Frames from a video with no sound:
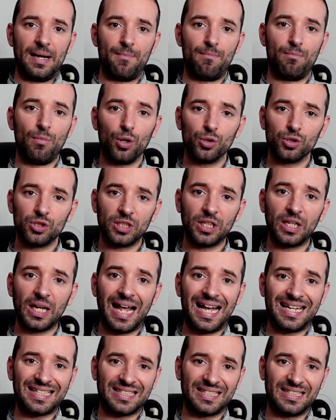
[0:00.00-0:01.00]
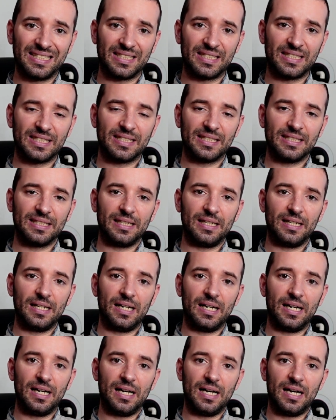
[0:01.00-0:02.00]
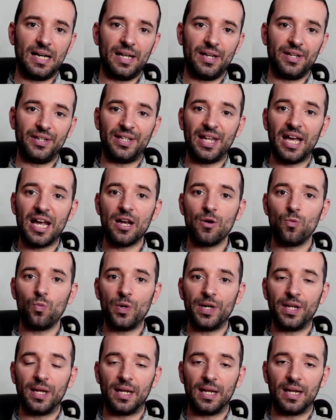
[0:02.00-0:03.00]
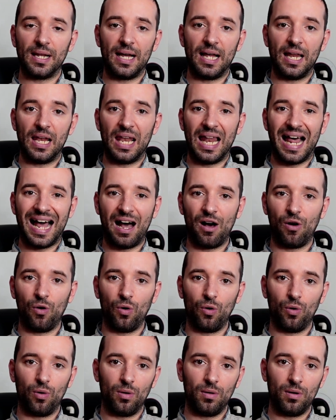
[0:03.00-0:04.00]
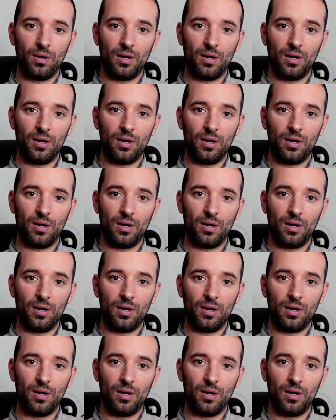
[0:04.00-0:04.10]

most glasses, they will allow